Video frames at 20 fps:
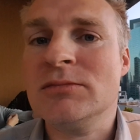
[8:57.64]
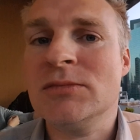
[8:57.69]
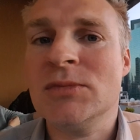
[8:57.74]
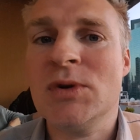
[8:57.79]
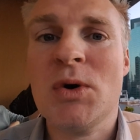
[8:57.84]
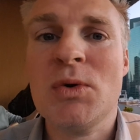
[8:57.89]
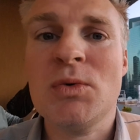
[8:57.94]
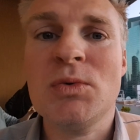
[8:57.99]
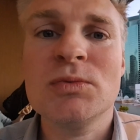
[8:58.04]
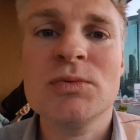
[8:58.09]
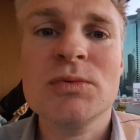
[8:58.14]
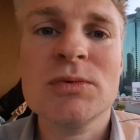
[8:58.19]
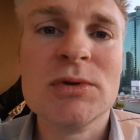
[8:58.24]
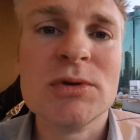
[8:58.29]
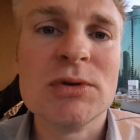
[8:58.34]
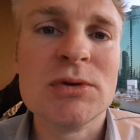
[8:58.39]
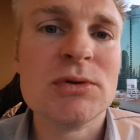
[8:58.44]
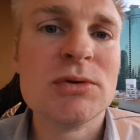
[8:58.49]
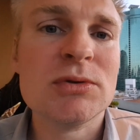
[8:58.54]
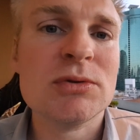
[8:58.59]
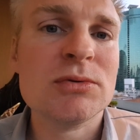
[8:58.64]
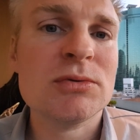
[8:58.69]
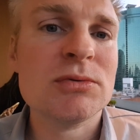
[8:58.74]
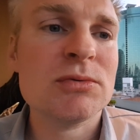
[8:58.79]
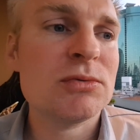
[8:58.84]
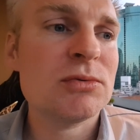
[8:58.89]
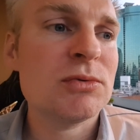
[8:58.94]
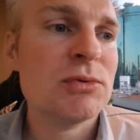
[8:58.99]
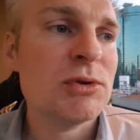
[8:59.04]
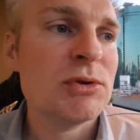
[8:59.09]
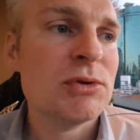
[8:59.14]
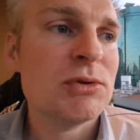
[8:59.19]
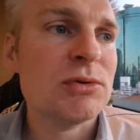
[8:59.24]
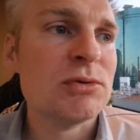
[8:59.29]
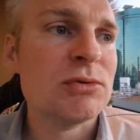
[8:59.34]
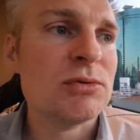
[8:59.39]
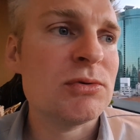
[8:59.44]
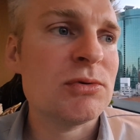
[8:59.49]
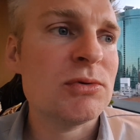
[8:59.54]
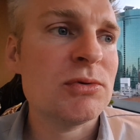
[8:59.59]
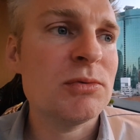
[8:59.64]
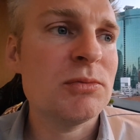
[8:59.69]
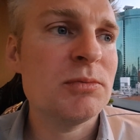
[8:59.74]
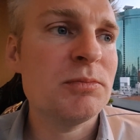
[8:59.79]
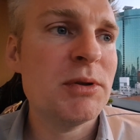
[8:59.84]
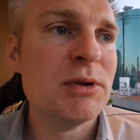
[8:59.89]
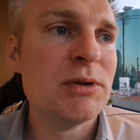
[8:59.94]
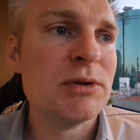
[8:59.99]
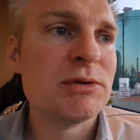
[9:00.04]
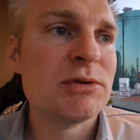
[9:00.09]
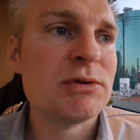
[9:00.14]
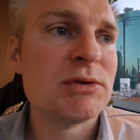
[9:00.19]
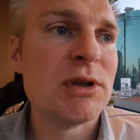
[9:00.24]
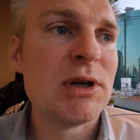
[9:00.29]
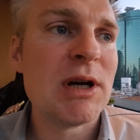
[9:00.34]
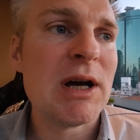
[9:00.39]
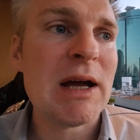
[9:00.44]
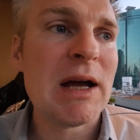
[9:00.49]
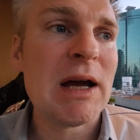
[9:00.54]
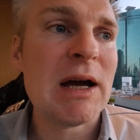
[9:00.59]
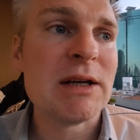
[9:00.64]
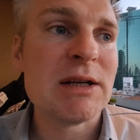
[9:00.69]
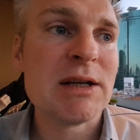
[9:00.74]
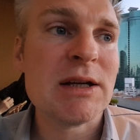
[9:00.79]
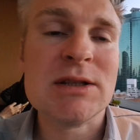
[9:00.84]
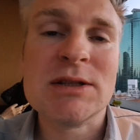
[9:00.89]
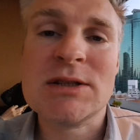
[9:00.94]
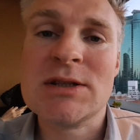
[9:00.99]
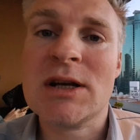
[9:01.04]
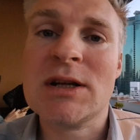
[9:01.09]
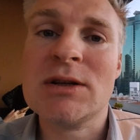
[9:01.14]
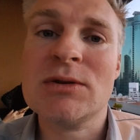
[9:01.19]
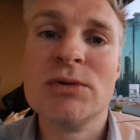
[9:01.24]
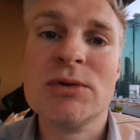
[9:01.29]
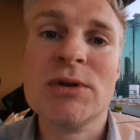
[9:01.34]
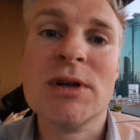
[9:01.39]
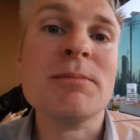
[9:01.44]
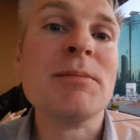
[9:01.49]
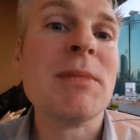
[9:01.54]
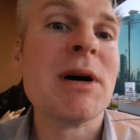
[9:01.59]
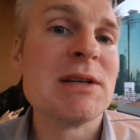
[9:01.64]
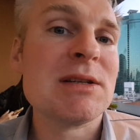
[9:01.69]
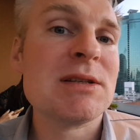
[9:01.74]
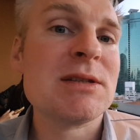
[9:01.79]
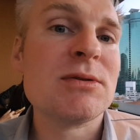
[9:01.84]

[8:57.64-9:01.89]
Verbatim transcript: no, uh, uh, but uh, I, I, can tell you that my